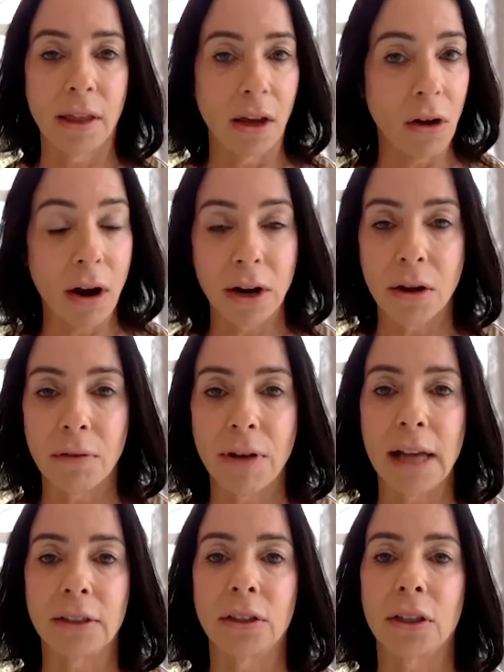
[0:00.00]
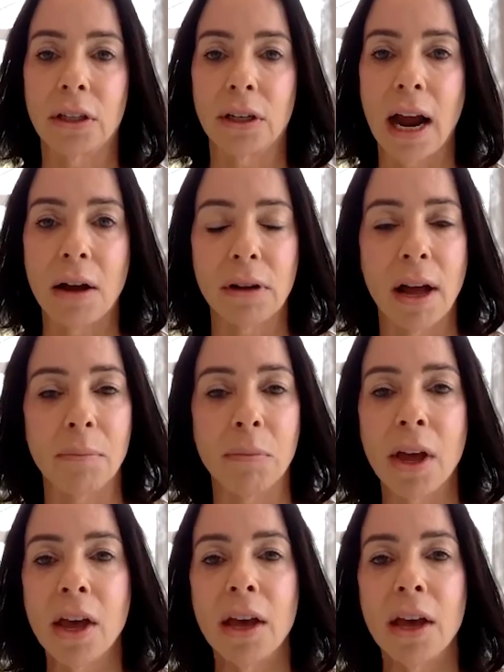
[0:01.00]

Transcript: the cardiovascular outcome.